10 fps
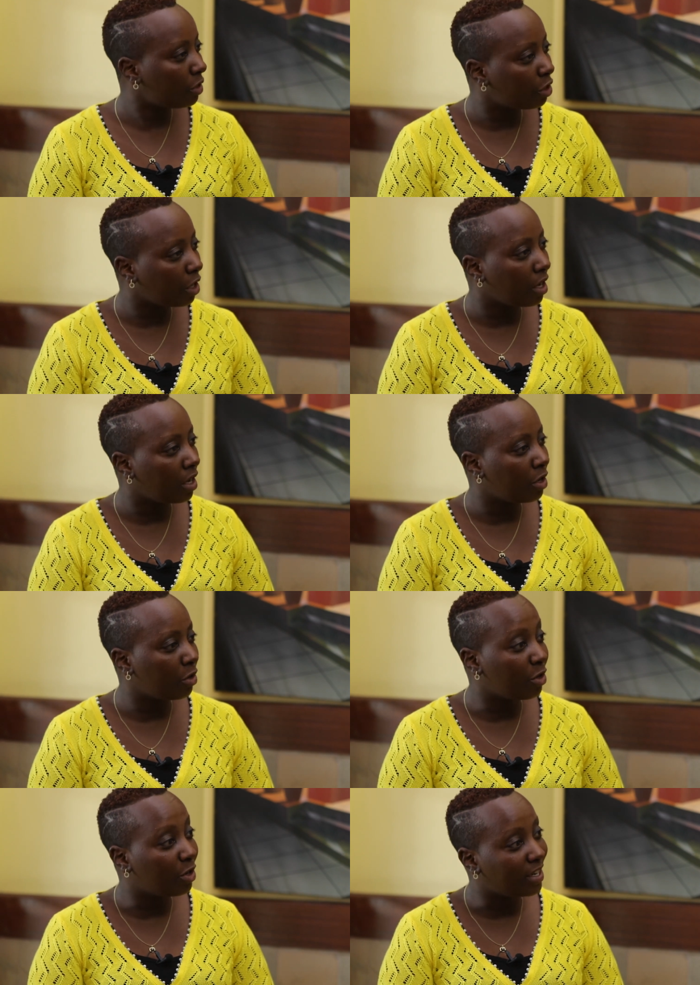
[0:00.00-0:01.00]
share,
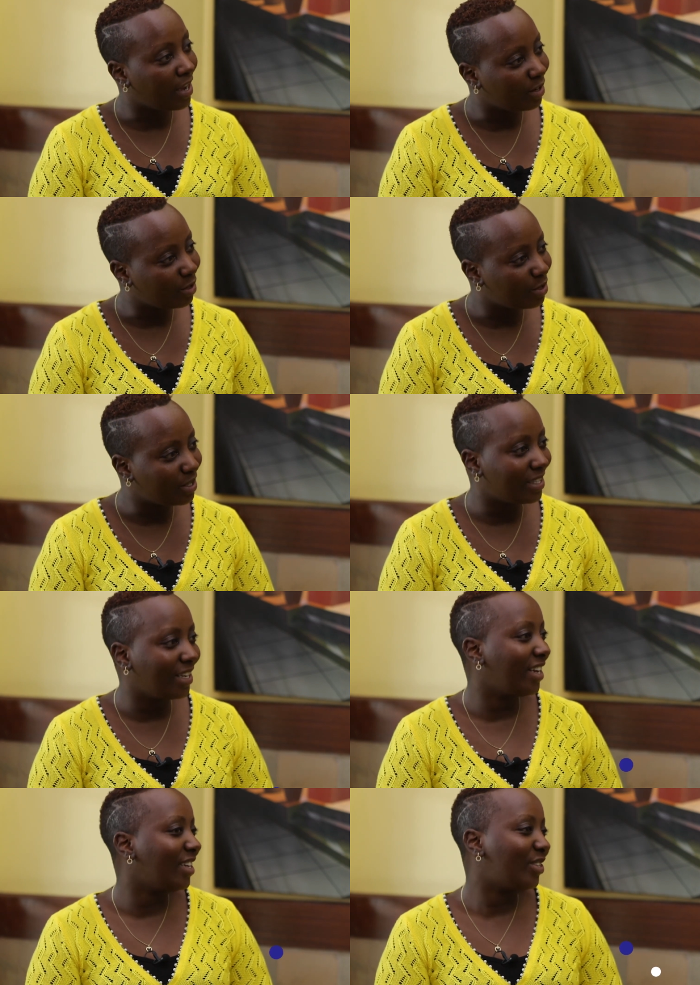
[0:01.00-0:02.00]
your
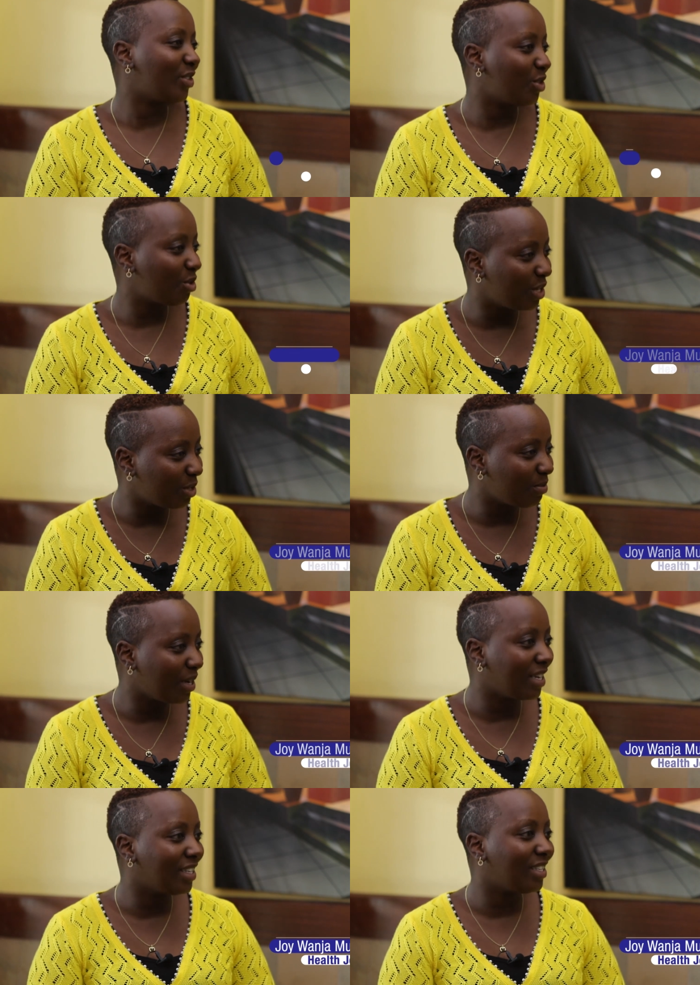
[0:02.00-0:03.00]
diagnosis, your
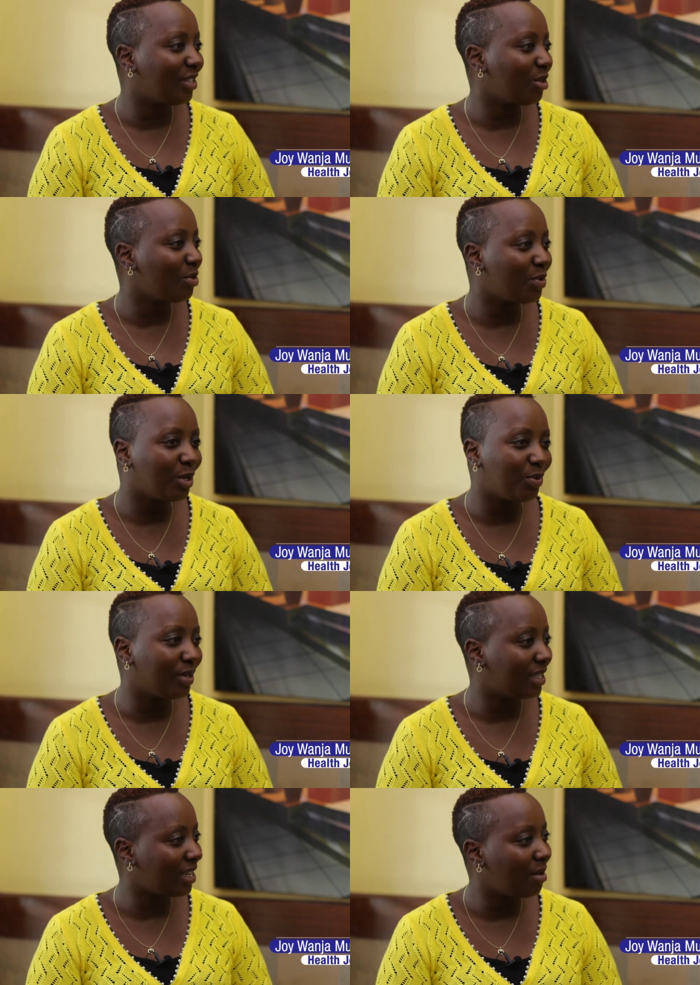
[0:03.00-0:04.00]
treatment?
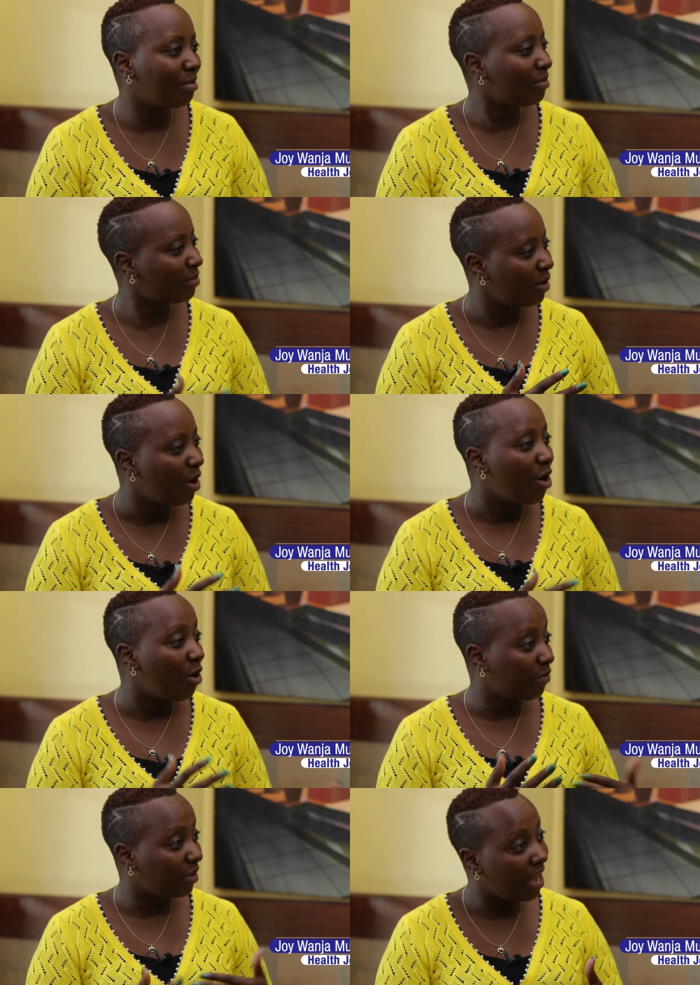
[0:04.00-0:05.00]
What were some
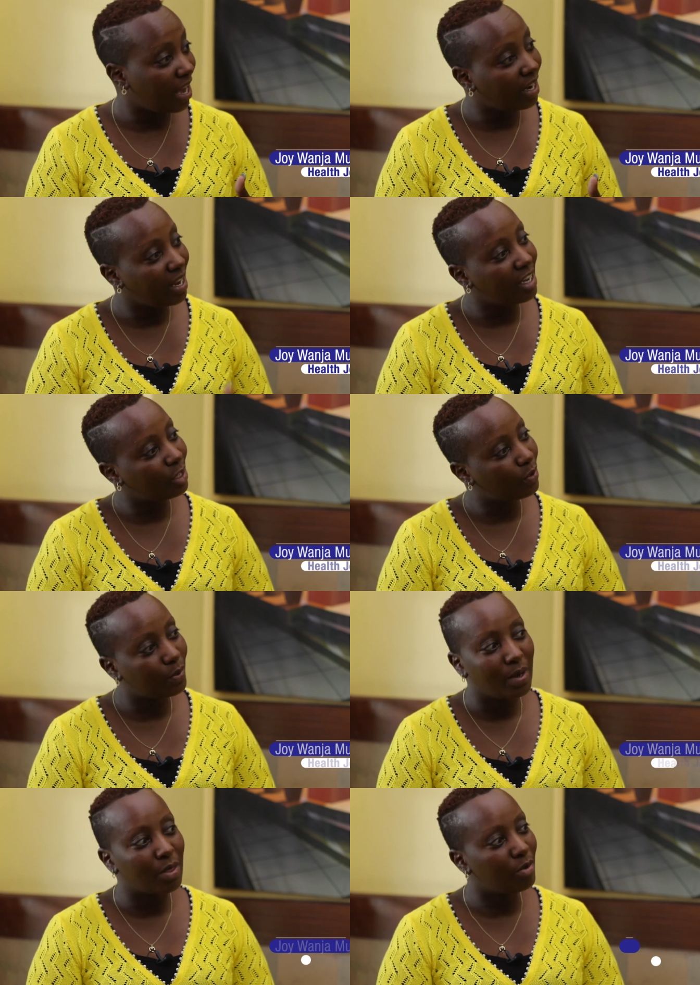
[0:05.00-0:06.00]
of the highlights?
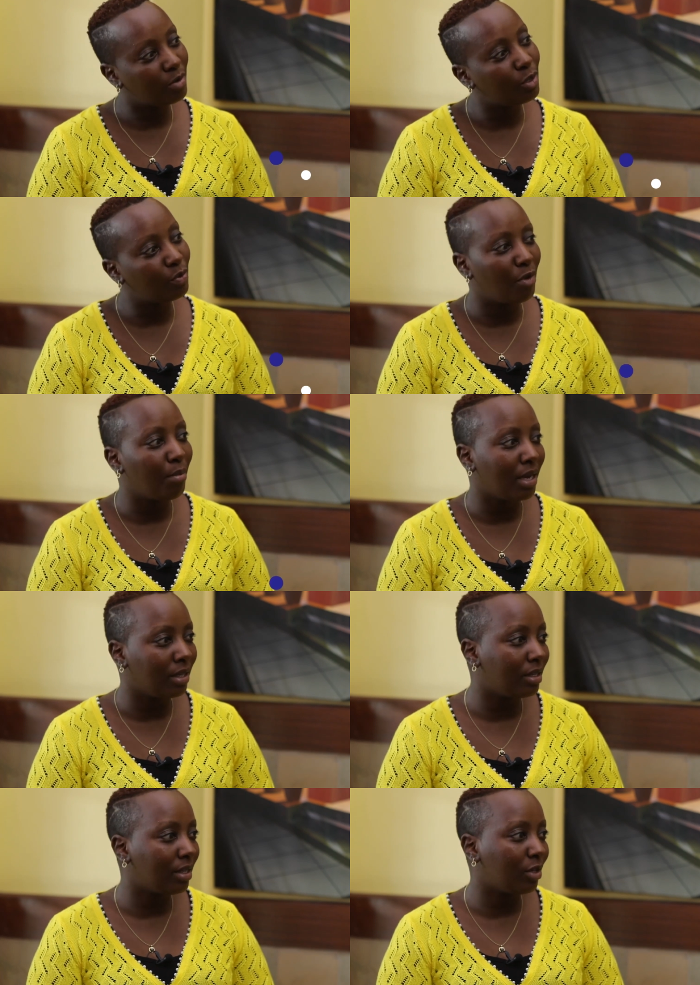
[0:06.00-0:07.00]
What were those
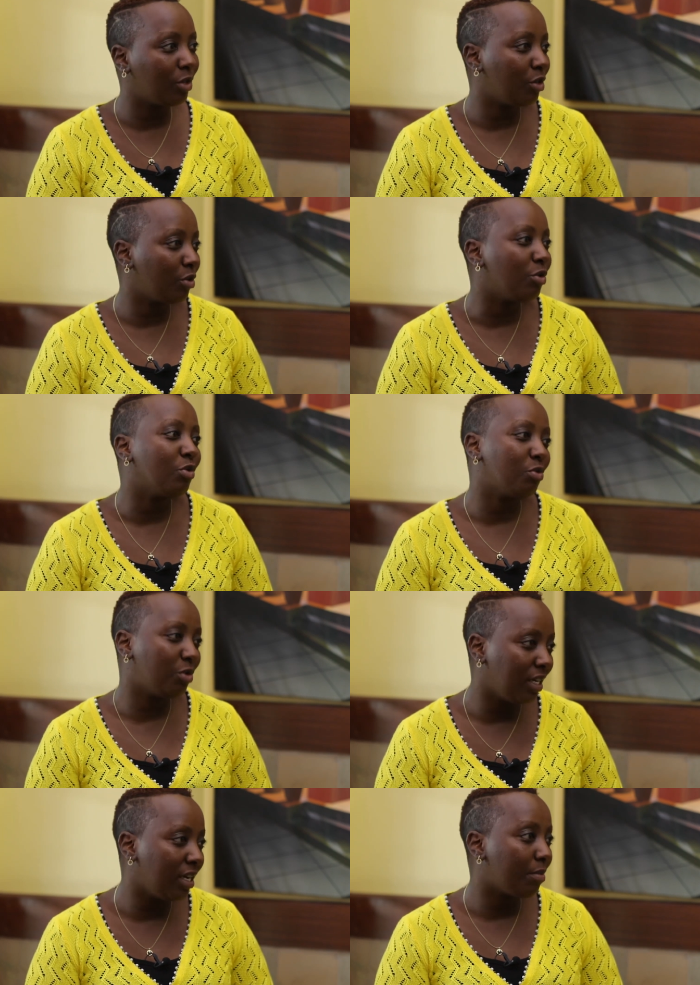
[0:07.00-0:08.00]
moments that, you
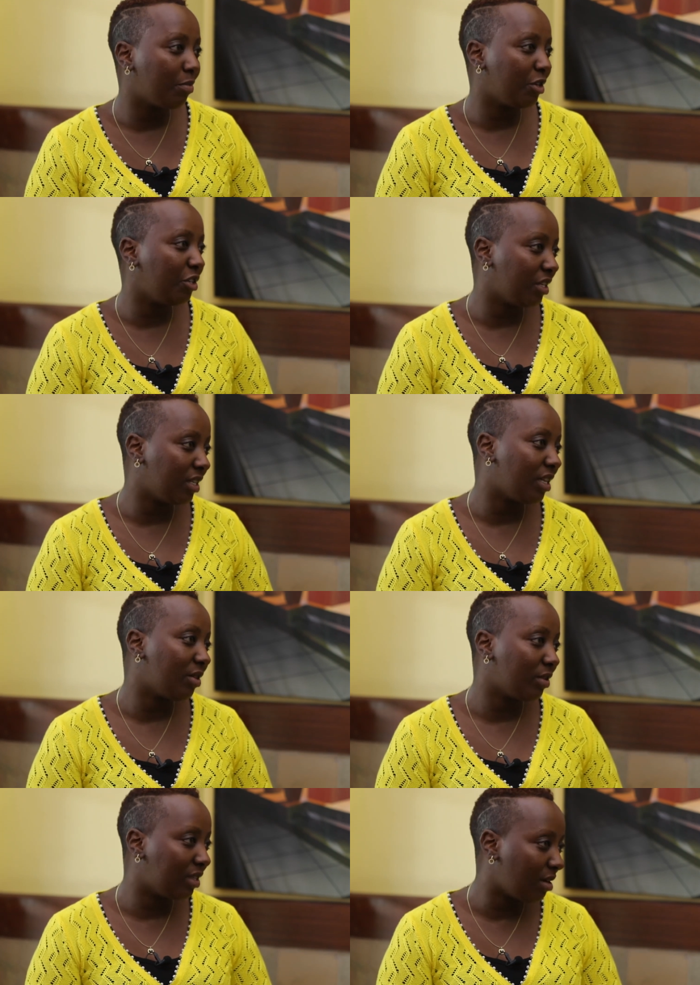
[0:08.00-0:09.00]
really appreciate
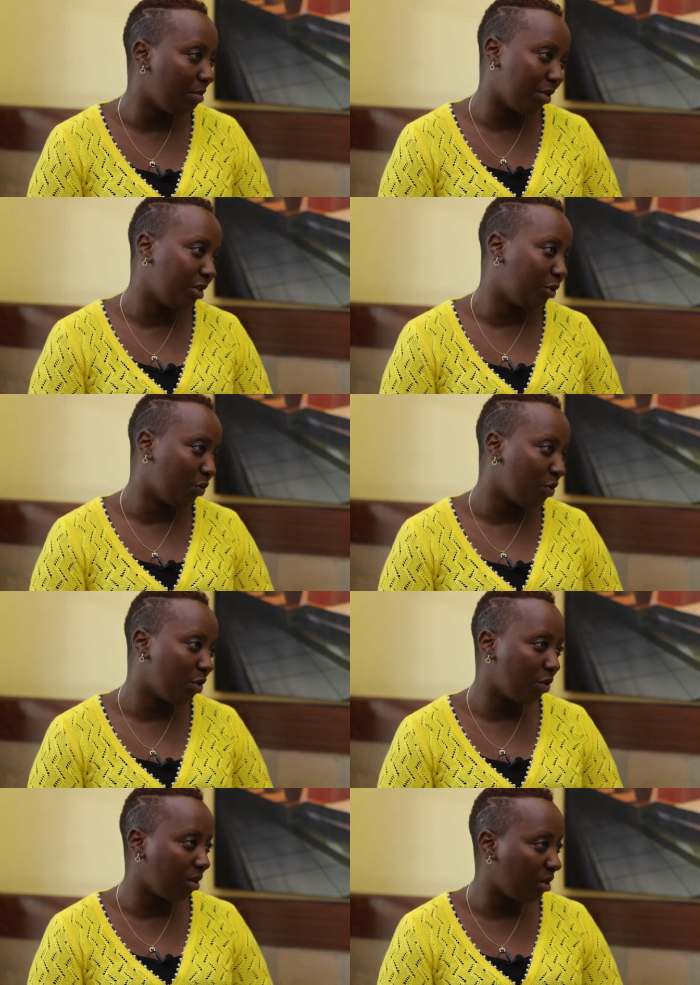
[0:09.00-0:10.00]
that there was somebody to
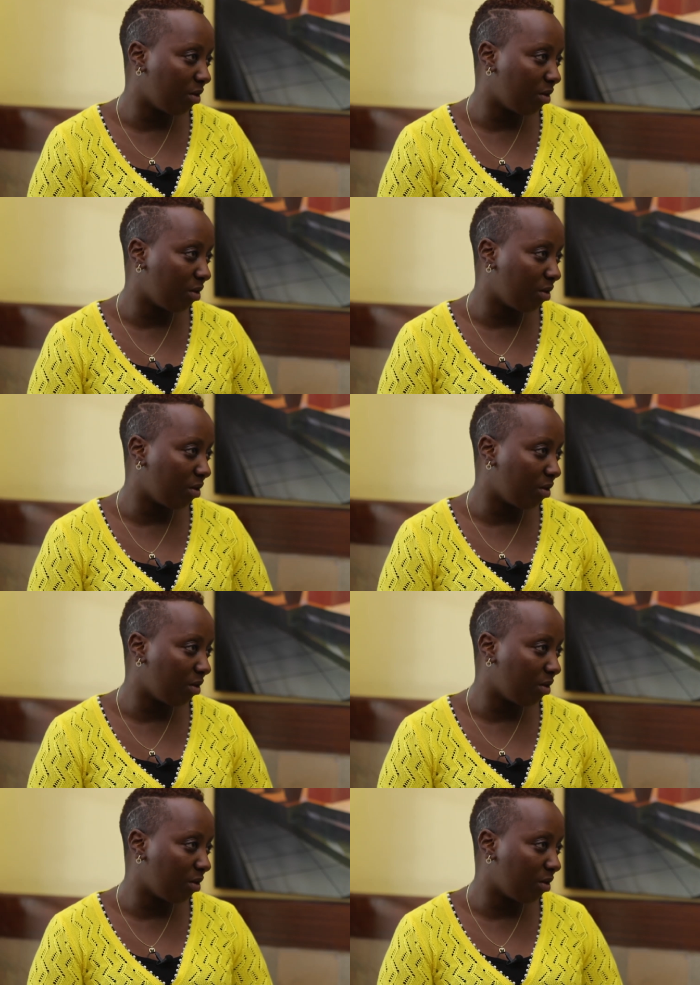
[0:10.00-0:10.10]
work with